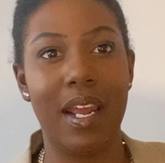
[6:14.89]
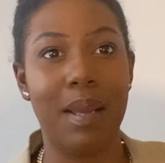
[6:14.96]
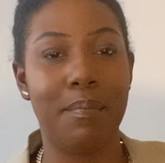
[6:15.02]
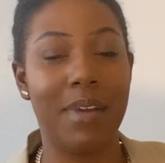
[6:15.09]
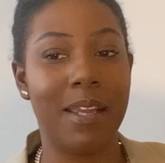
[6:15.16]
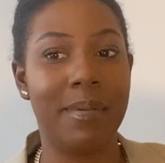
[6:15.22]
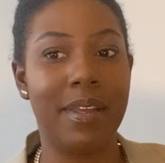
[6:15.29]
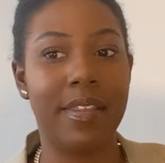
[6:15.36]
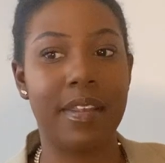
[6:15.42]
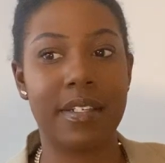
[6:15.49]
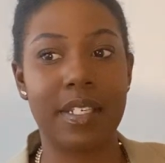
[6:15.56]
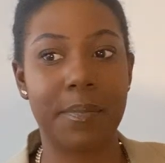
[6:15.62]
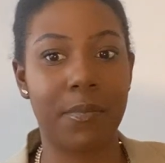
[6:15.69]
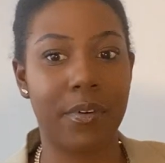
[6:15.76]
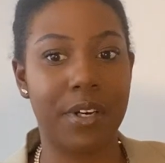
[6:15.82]
maybe the
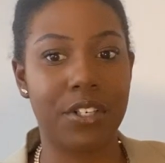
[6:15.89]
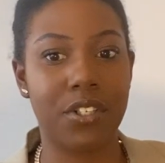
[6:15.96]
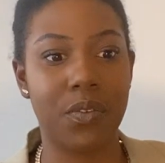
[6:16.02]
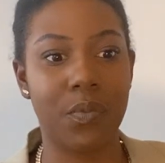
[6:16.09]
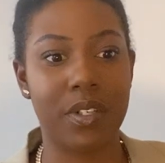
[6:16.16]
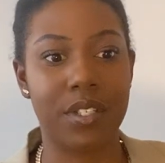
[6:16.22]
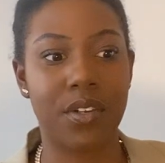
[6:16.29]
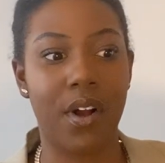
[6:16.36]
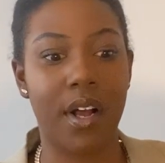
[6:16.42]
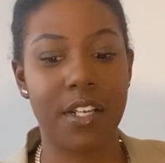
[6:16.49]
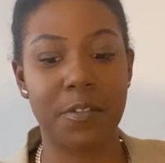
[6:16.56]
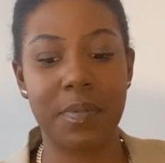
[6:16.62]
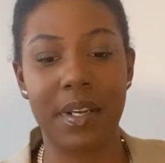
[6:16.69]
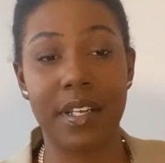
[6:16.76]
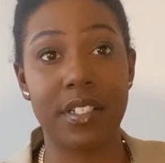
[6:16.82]
separation was
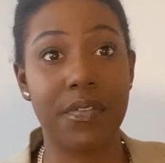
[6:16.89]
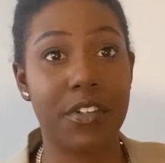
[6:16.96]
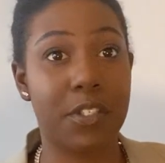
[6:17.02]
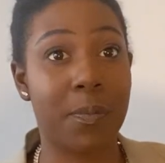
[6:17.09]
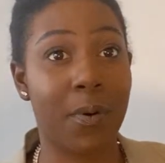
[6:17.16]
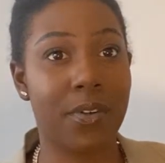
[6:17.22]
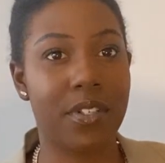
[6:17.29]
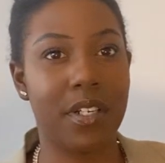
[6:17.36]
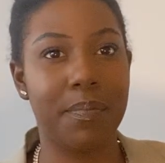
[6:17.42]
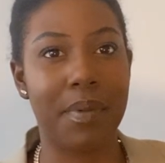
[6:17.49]
caused because of this person,